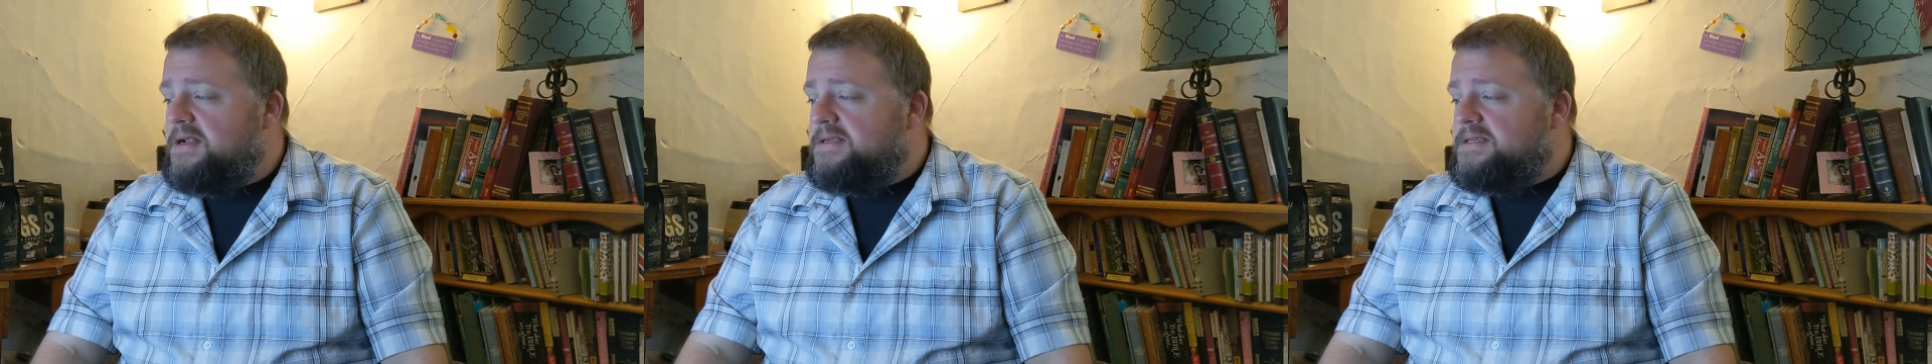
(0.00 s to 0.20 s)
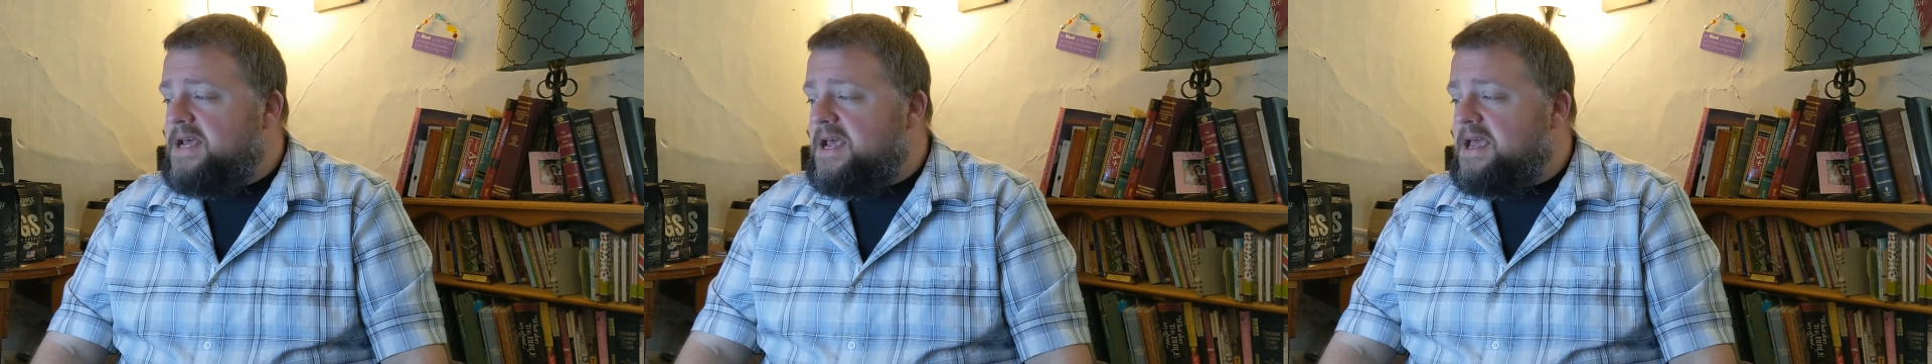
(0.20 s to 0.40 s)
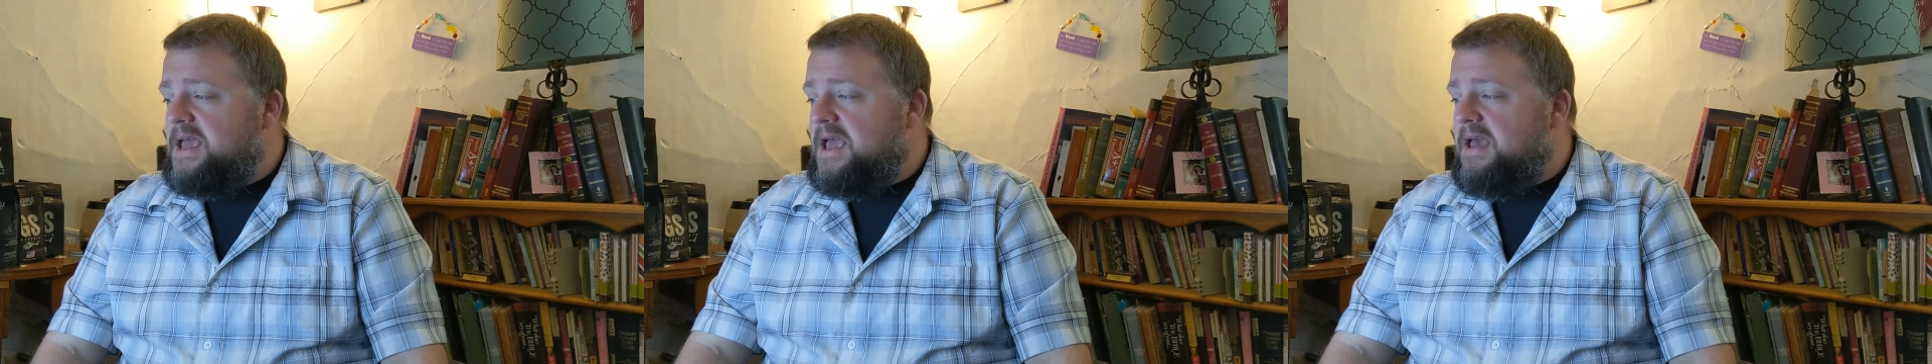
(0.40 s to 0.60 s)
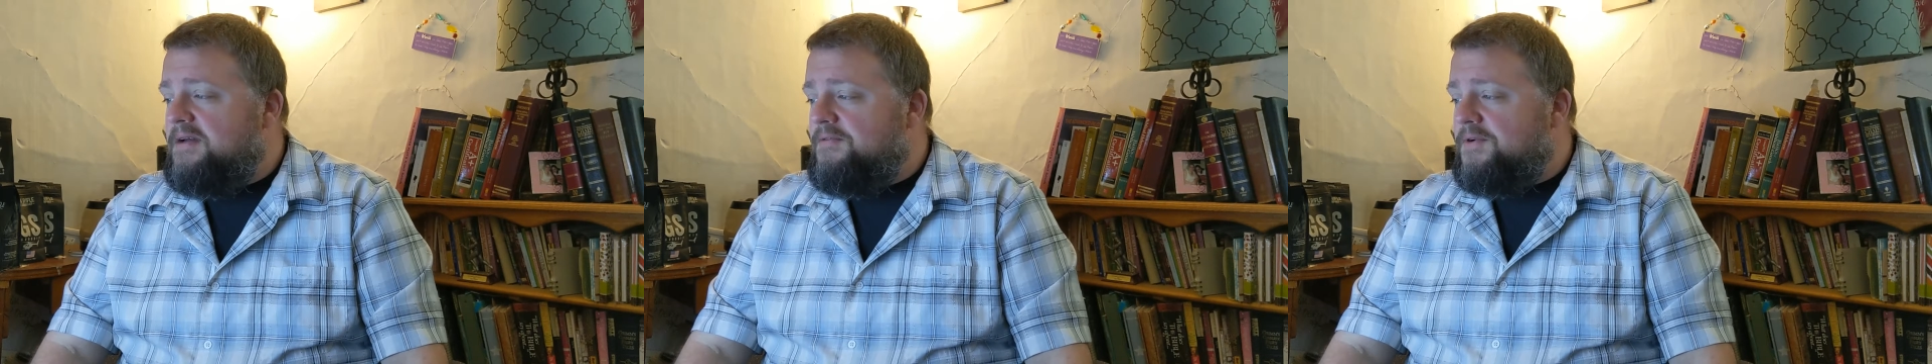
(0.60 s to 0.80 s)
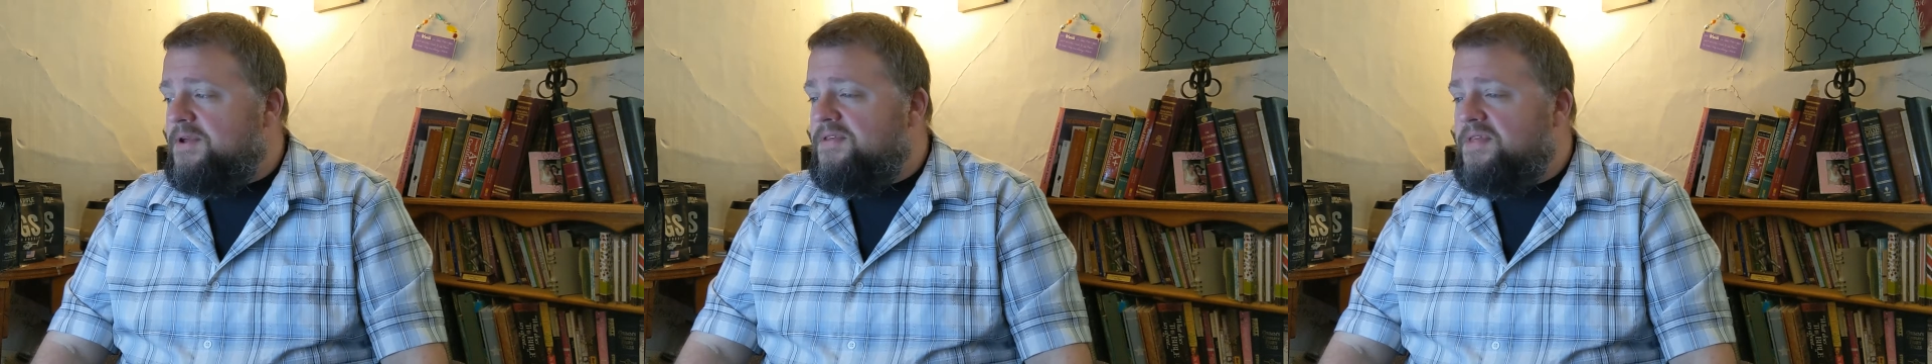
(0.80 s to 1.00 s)
and take
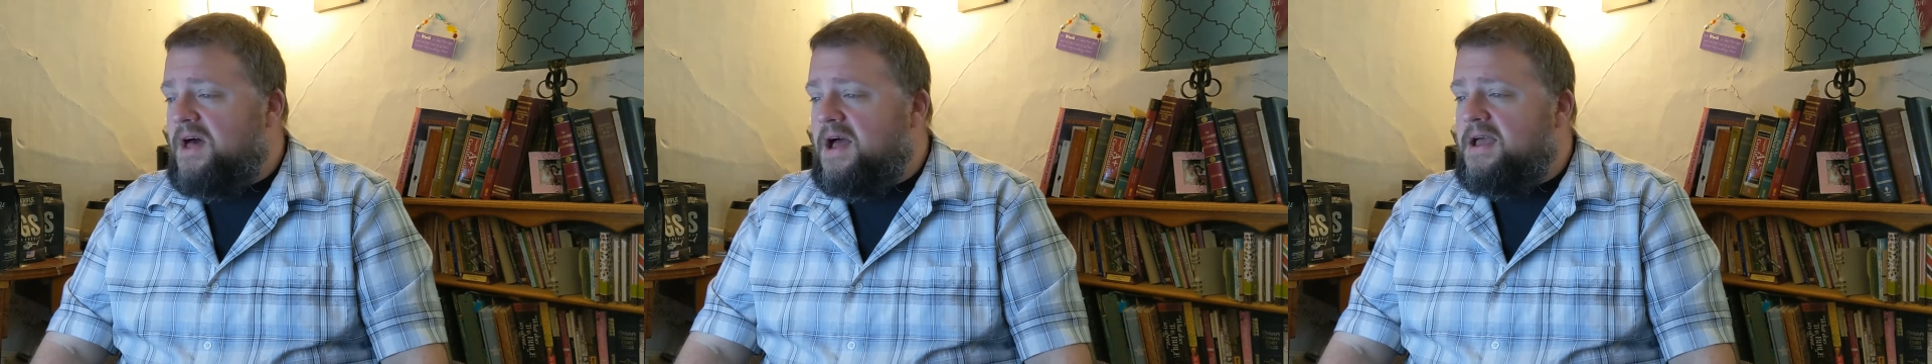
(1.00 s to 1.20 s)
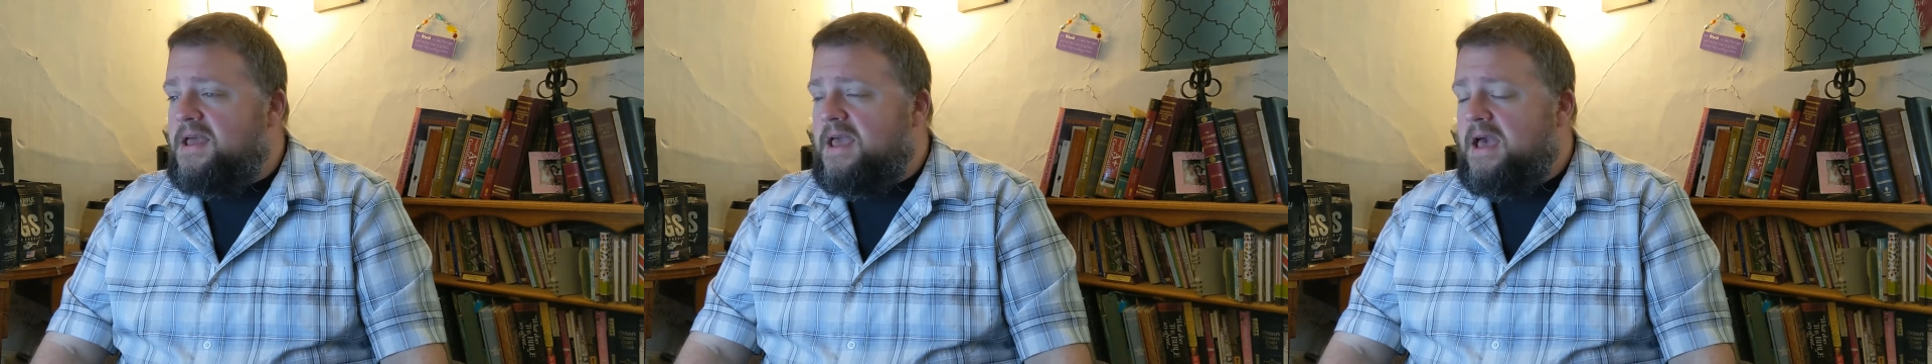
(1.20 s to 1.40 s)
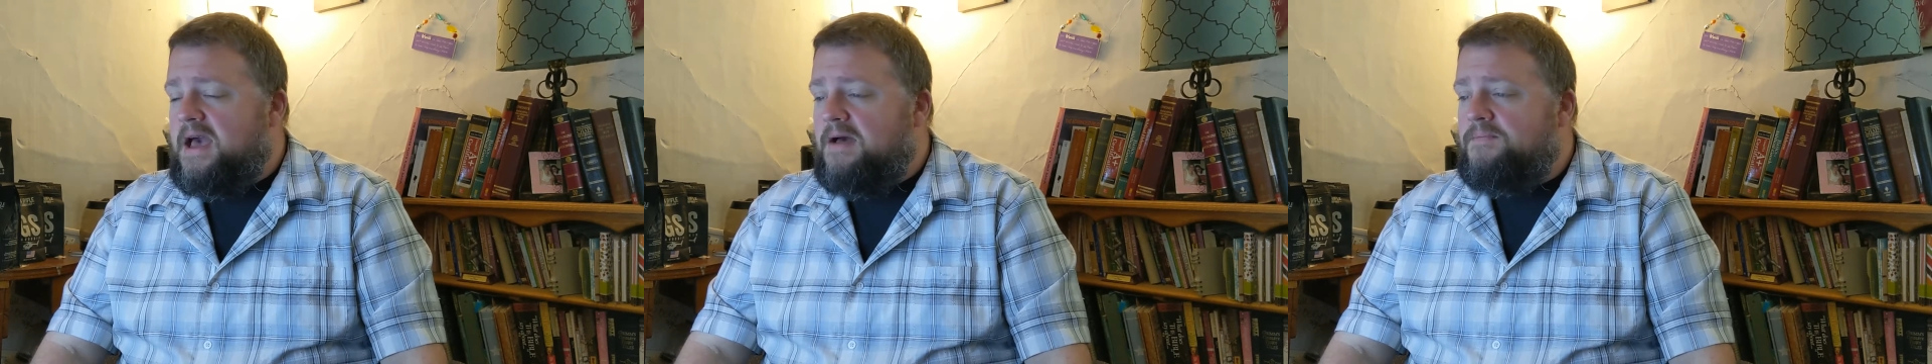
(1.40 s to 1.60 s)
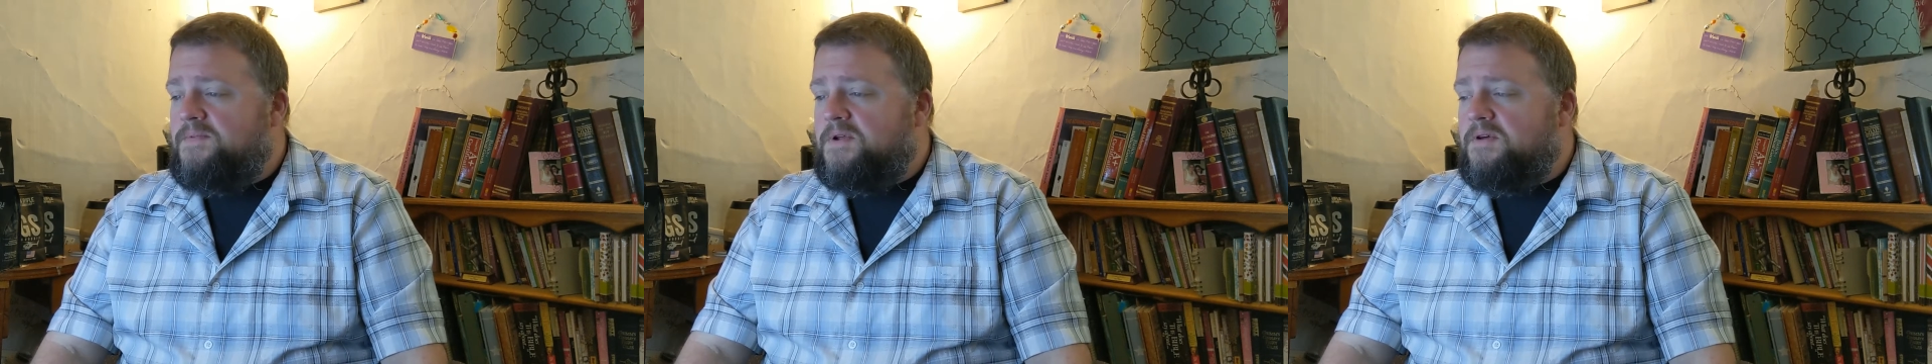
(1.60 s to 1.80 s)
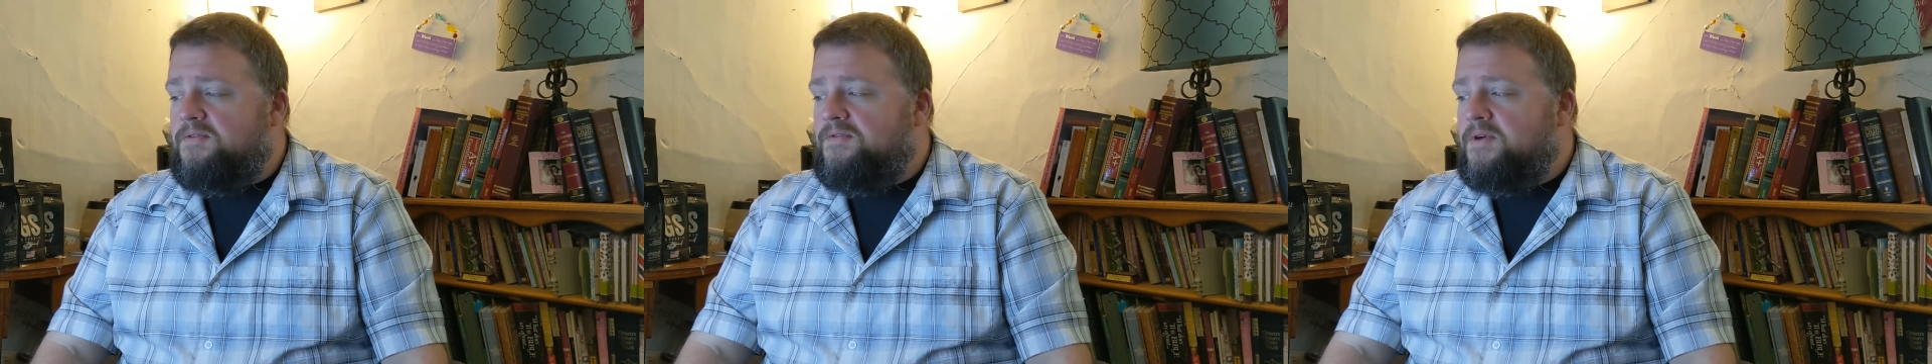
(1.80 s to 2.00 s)
every thought
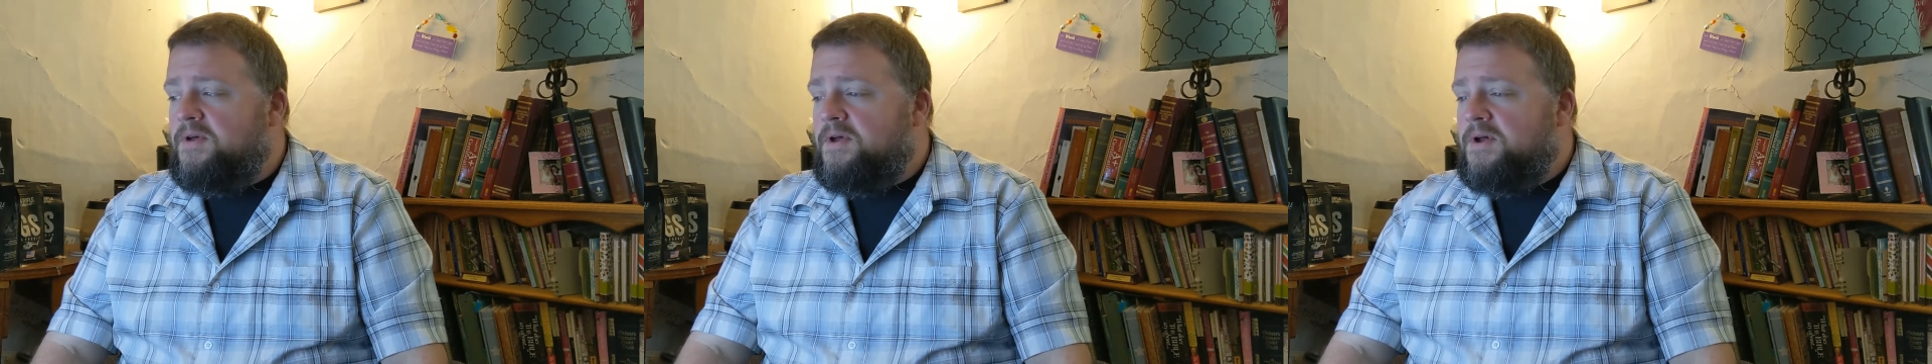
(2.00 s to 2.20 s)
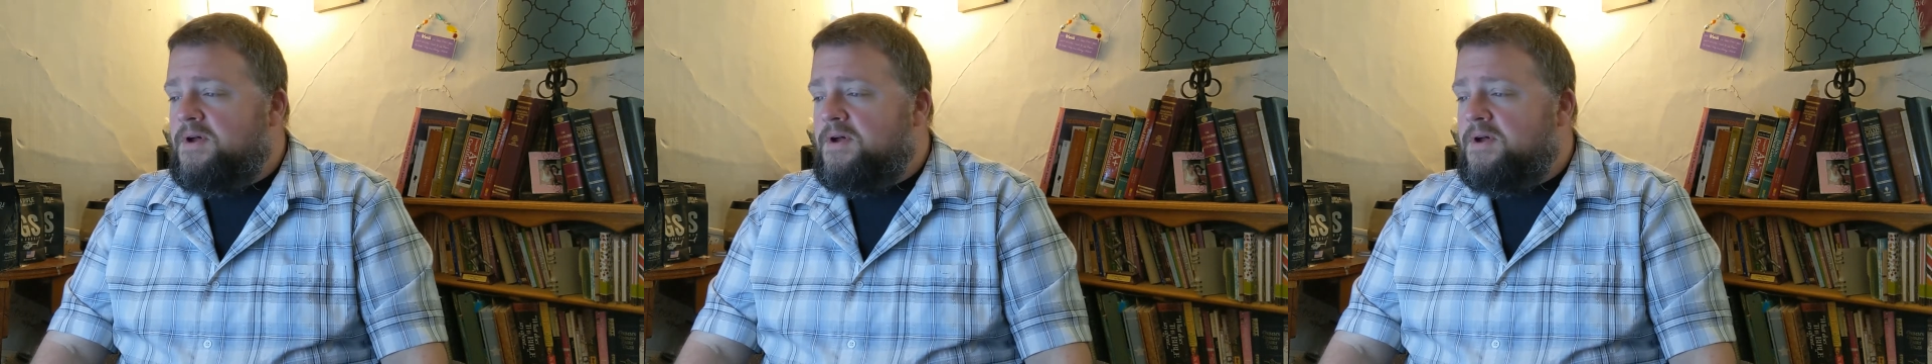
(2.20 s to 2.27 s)
captive